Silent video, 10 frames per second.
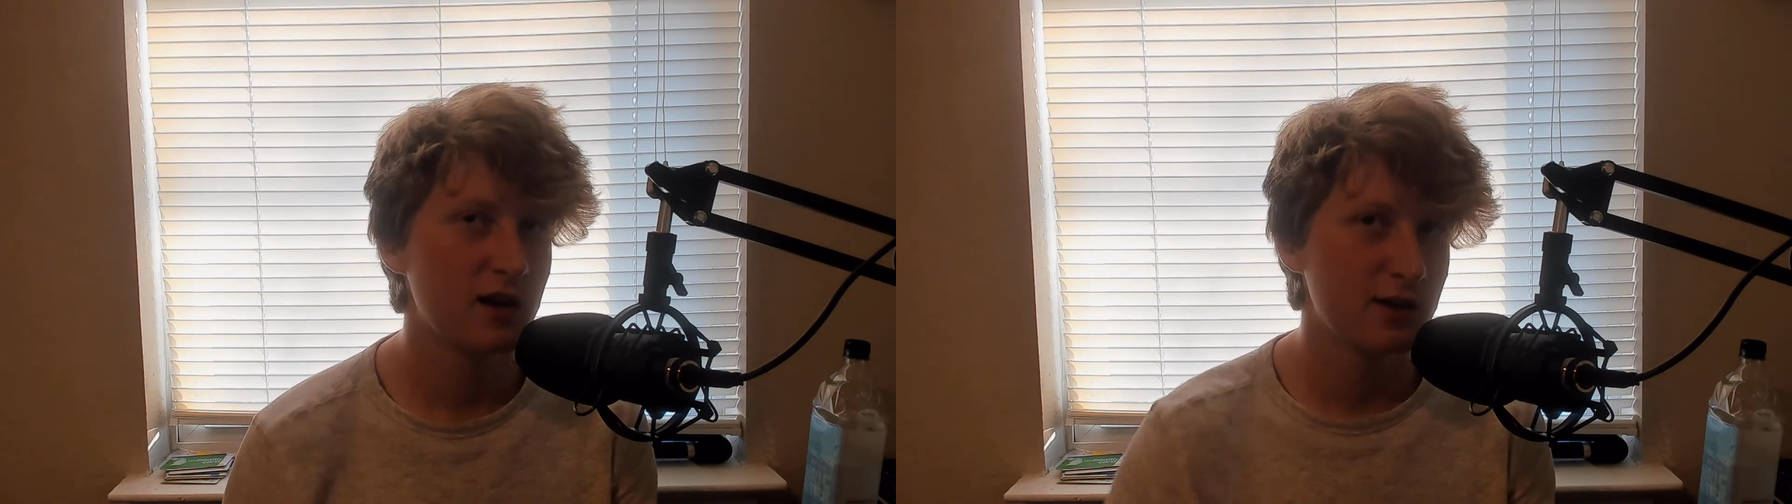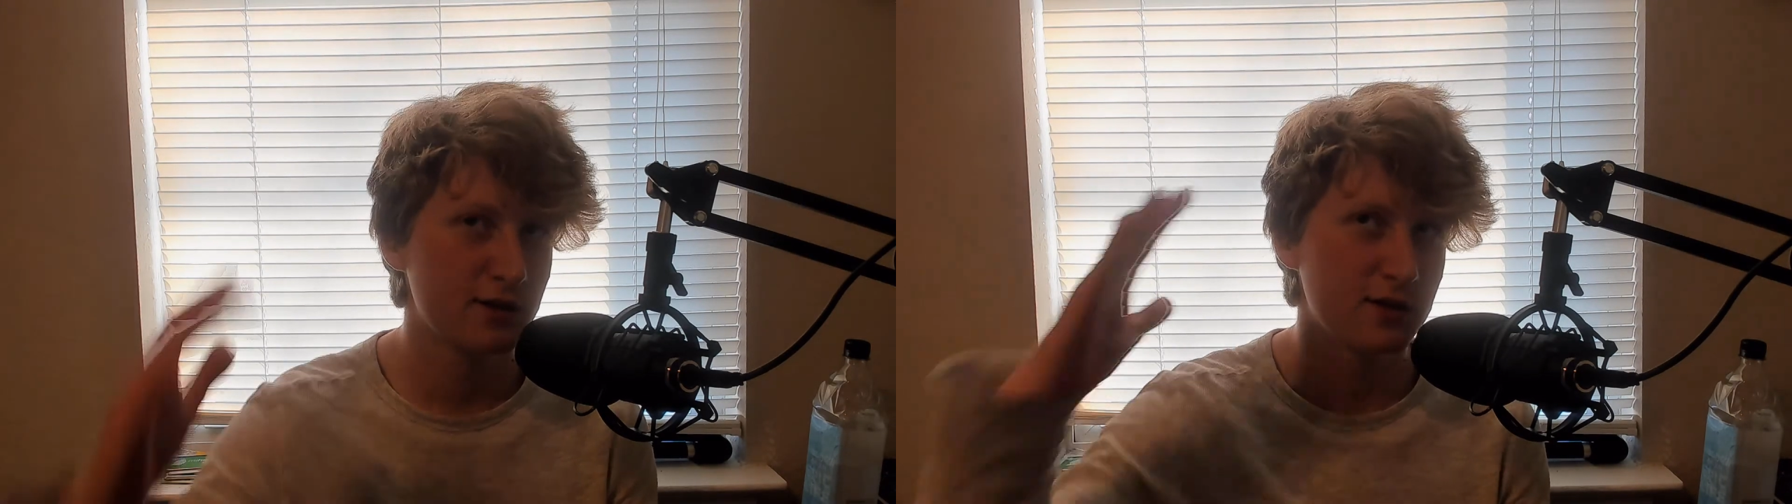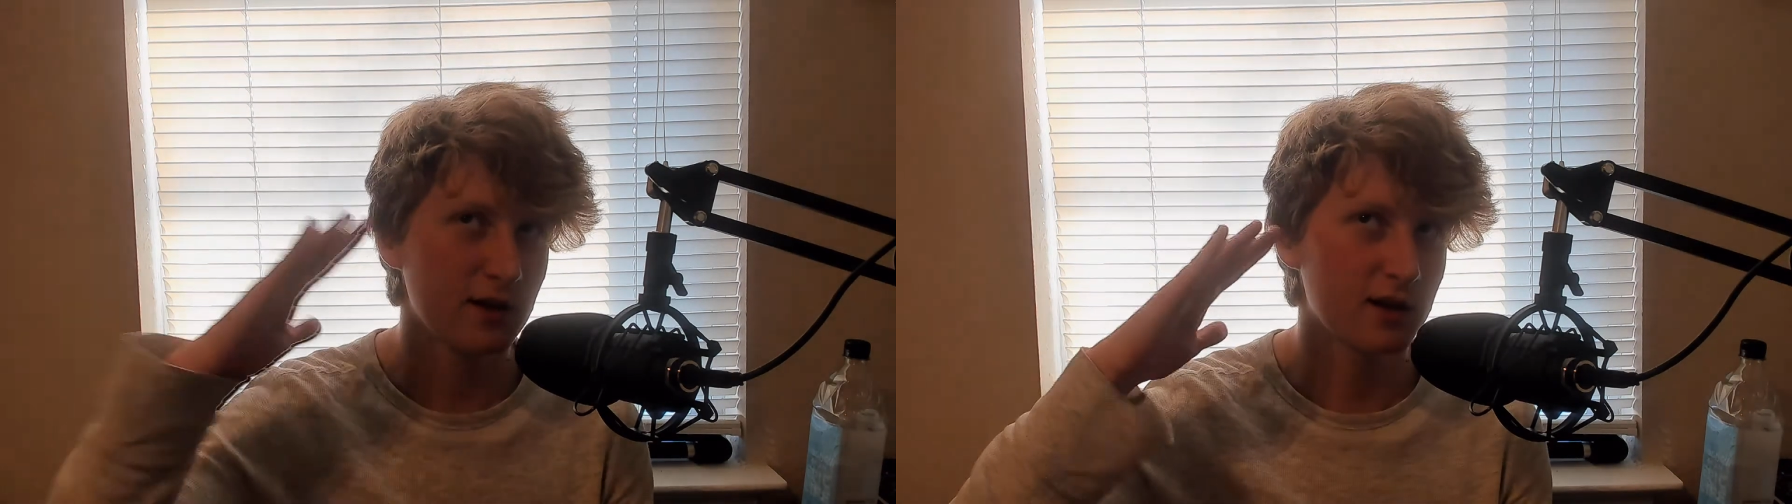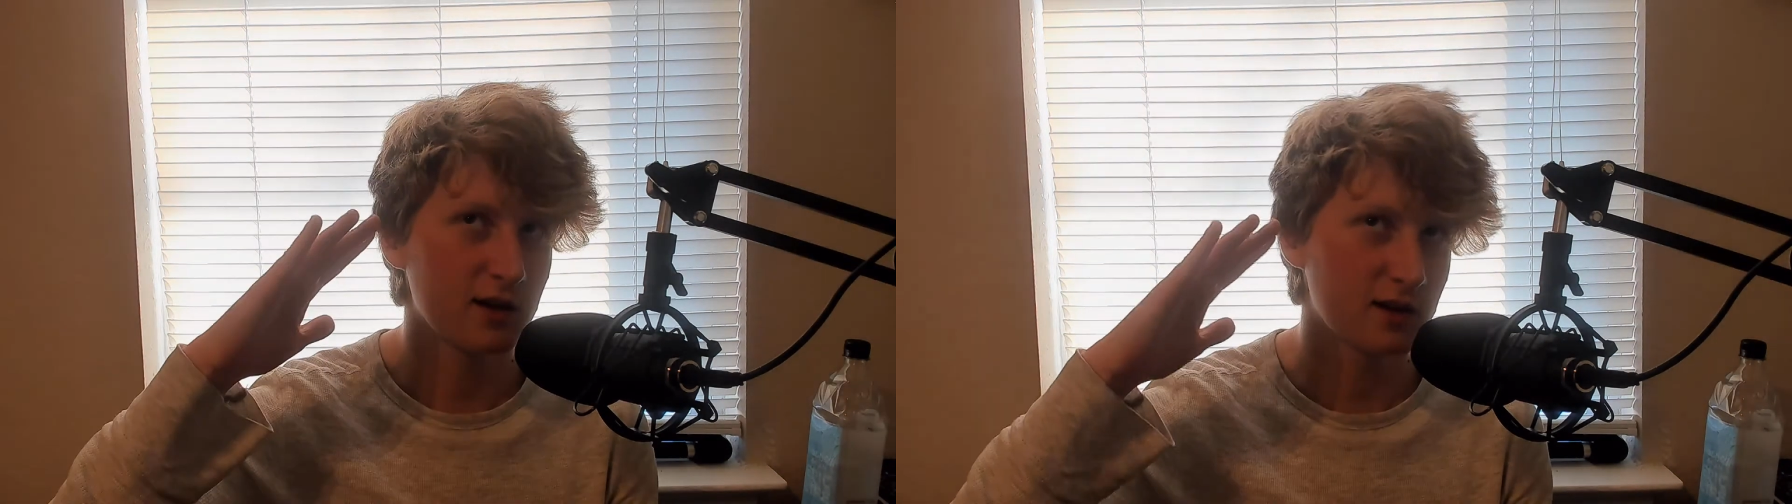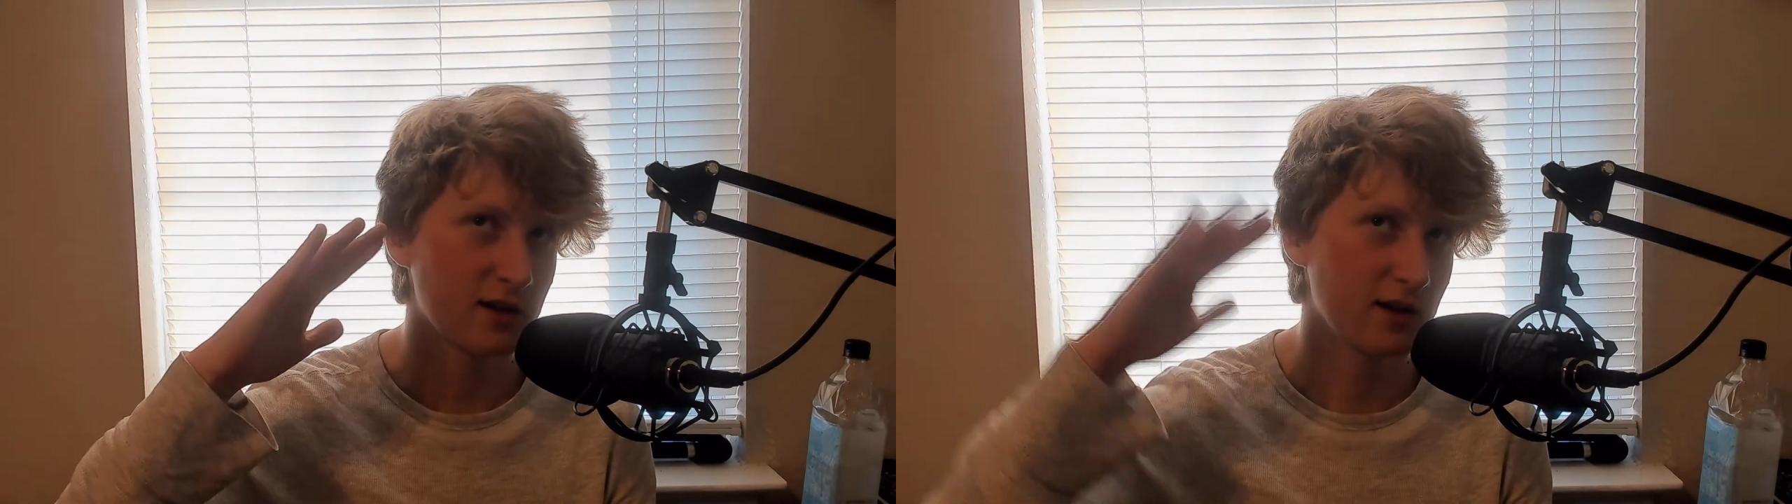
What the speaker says: psychic